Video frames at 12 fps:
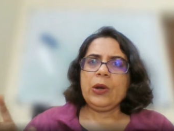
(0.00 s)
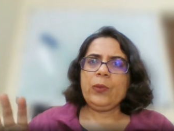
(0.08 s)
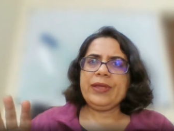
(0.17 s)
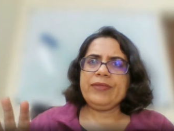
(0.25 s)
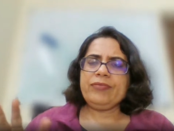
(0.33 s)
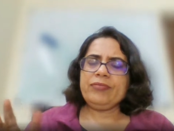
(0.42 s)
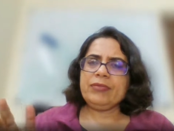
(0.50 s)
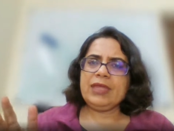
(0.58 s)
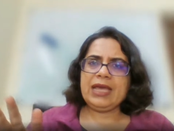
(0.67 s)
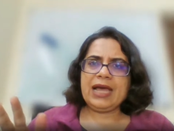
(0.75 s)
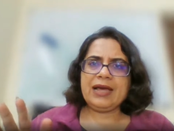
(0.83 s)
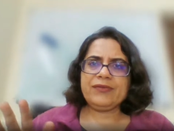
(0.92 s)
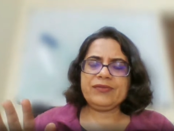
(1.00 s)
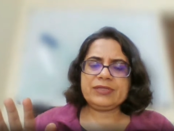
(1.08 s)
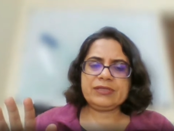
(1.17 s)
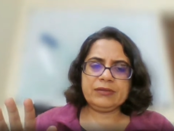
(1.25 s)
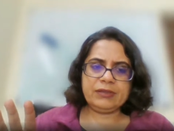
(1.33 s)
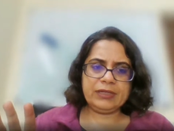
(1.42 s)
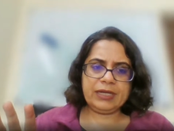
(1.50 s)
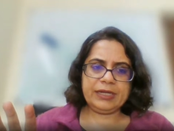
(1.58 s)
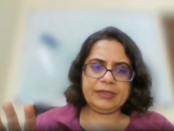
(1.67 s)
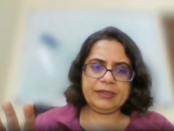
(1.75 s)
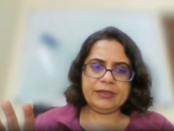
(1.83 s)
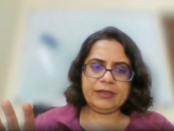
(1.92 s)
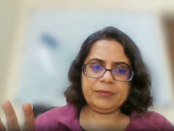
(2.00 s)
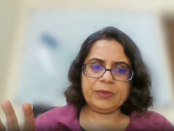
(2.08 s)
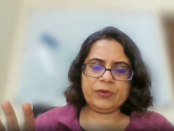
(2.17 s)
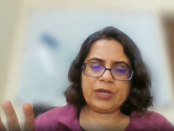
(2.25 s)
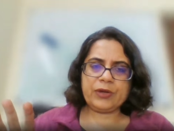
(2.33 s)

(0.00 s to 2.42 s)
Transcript: when they have a certain idea about